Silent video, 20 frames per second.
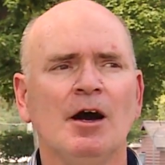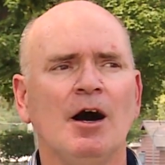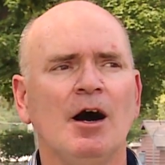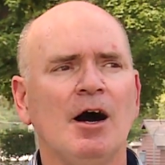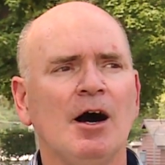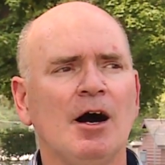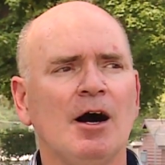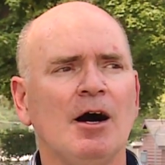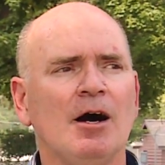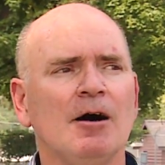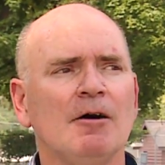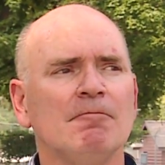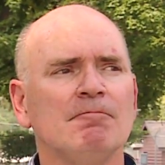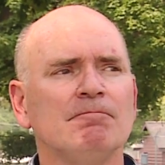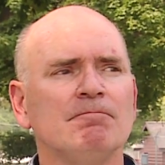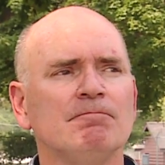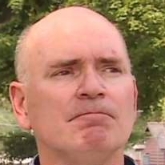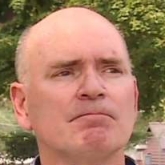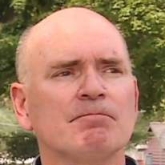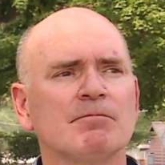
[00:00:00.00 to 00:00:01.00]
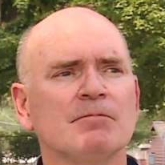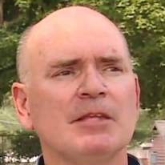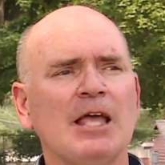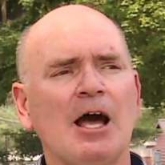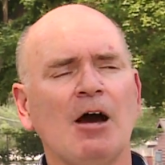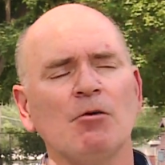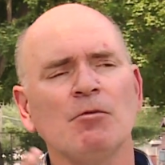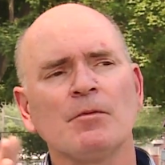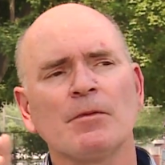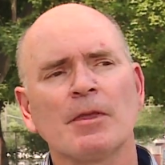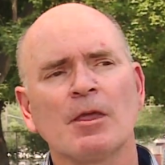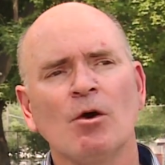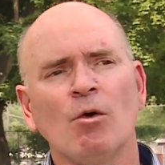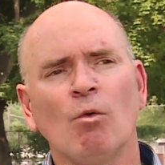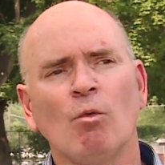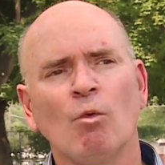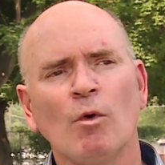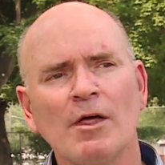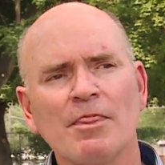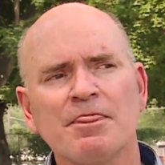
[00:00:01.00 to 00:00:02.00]
Now,
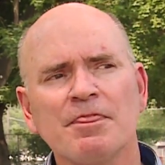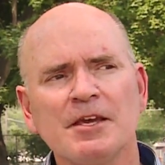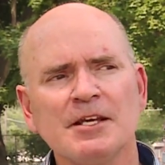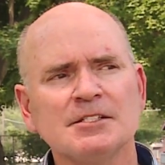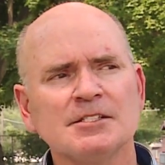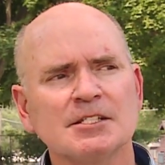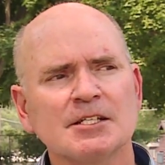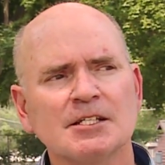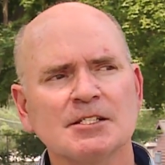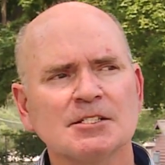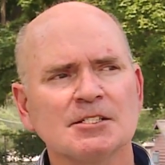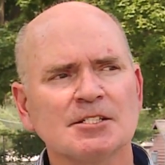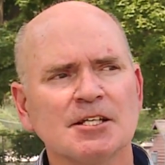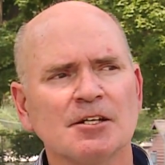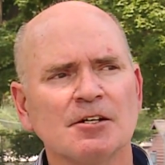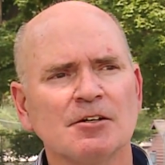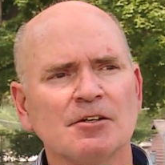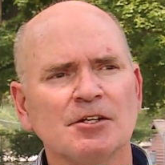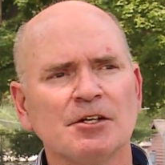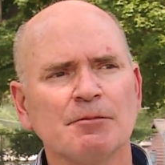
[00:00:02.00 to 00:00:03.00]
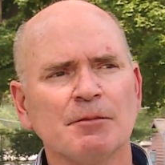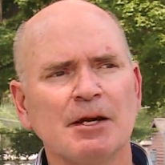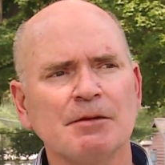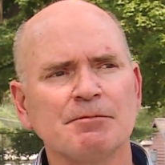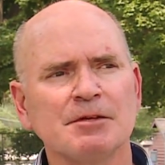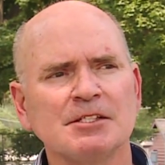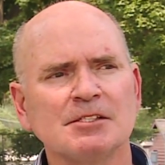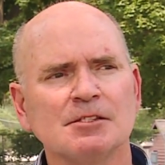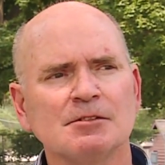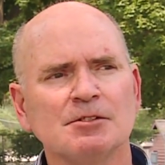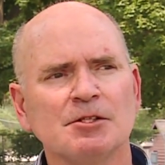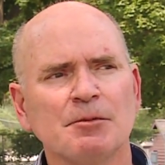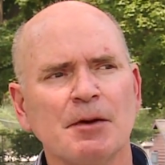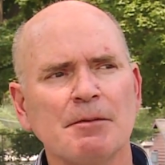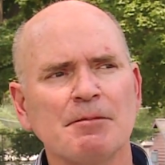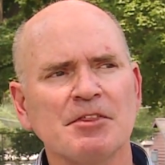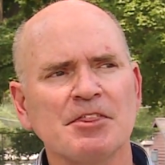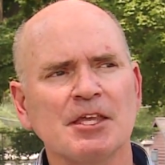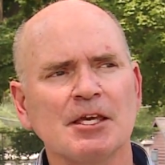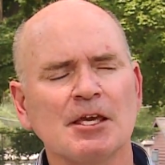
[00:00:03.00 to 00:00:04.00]
one thing to consider, you might
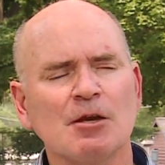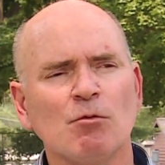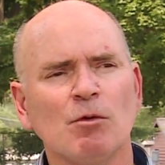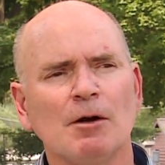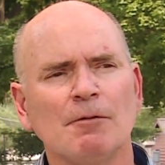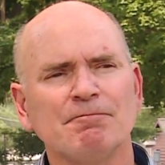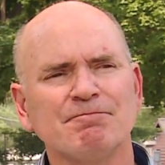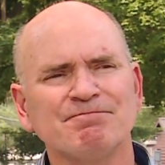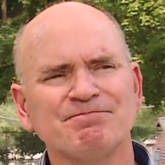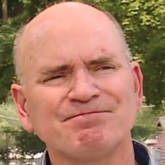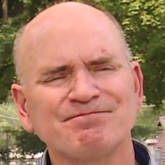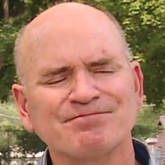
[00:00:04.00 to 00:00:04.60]
be thinking, well,